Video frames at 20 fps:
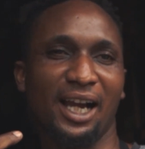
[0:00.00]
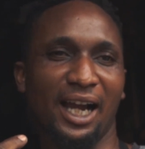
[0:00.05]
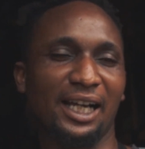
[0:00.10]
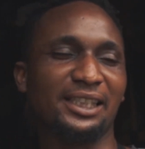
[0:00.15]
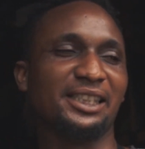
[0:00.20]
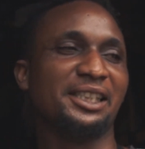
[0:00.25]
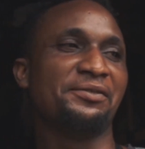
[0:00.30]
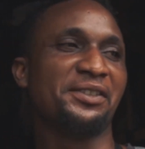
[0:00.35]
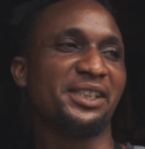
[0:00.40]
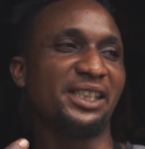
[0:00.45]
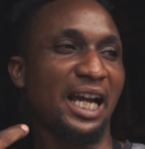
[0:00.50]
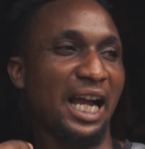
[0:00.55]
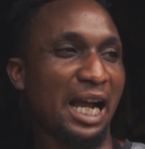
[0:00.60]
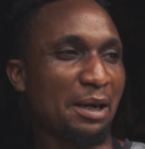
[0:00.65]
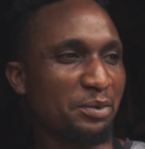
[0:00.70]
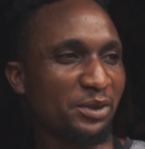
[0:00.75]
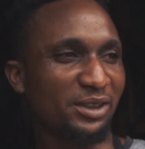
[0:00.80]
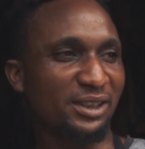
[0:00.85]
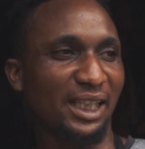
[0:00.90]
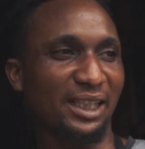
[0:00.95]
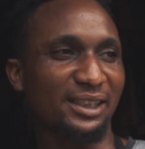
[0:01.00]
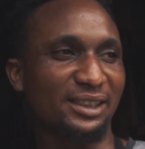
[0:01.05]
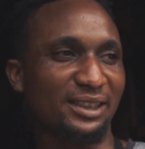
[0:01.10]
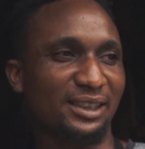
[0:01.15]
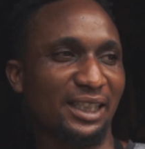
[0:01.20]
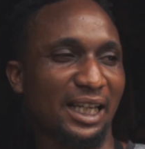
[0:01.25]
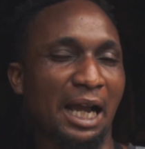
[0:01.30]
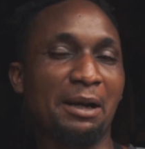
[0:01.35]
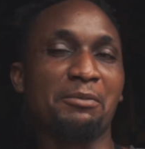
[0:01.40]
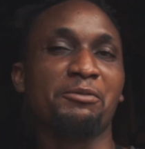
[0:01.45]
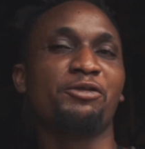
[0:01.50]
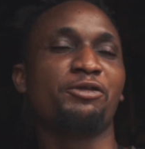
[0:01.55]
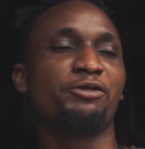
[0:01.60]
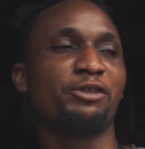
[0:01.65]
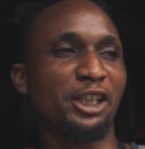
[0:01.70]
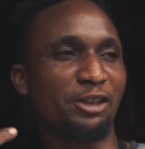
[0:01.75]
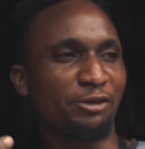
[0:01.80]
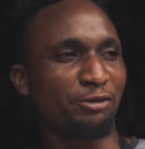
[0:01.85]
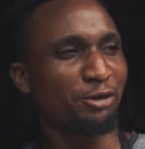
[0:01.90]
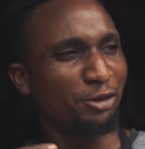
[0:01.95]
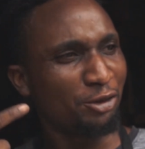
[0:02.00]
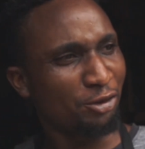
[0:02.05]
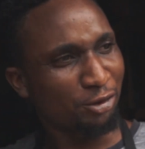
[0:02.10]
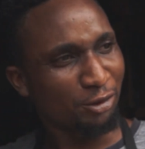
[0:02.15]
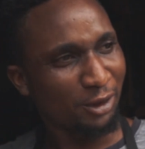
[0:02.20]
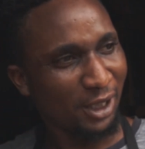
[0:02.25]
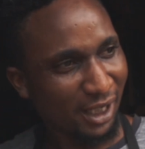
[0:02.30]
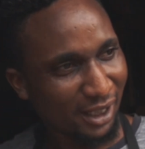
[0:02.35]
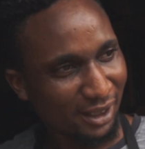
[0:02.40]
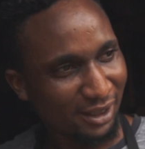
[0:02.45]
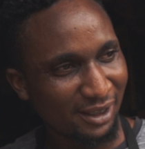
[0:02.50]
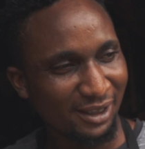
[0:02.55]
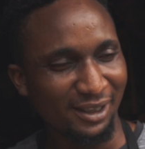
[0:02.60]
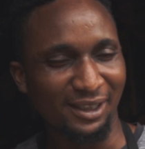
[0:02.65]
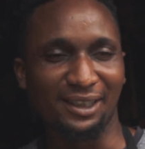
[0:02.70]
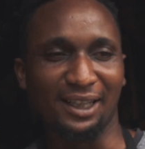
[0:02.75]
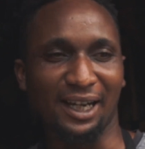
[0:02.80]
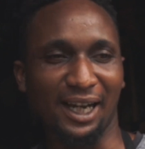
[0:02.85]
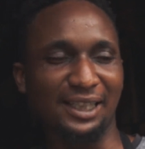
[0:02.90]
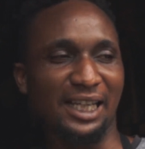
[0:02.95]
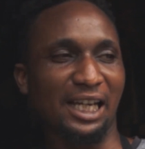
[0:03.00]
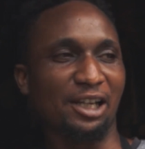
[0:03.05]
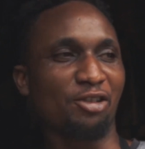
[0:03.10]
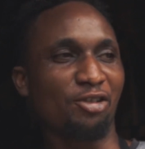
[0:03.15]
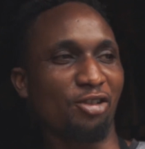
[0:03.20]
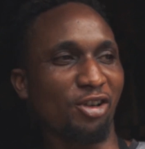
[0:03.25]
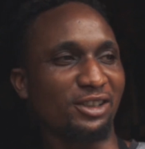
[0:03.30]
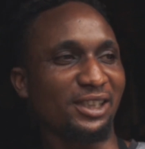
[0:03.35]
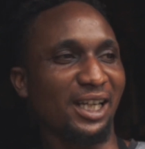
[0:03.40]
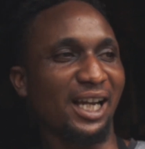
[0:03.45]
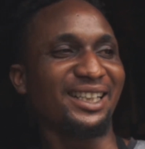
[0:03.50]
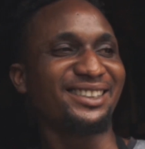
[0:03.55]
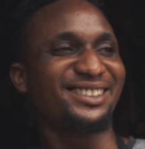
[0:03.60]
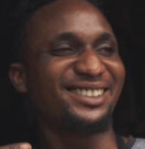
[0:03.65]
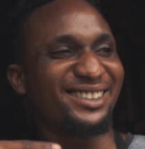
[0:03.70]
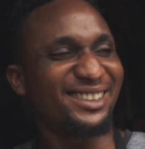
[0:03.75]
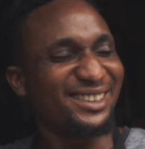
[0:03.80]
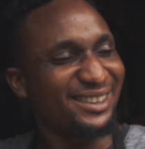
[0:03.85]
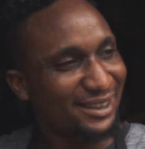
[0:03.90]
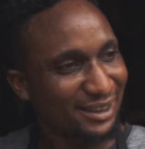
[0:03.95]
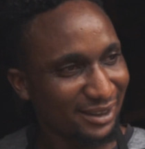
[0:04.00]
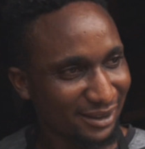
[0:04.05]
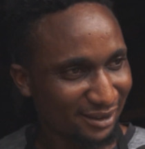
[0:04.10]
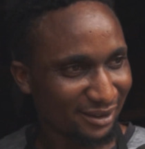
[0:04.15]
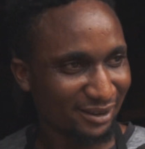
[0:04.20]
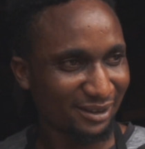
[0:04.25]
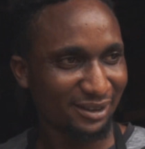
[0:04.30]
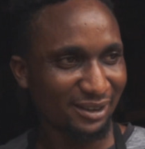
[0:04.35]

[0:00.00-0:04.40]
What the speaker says: And if it happens that I'm faithful to her and I caught her cheating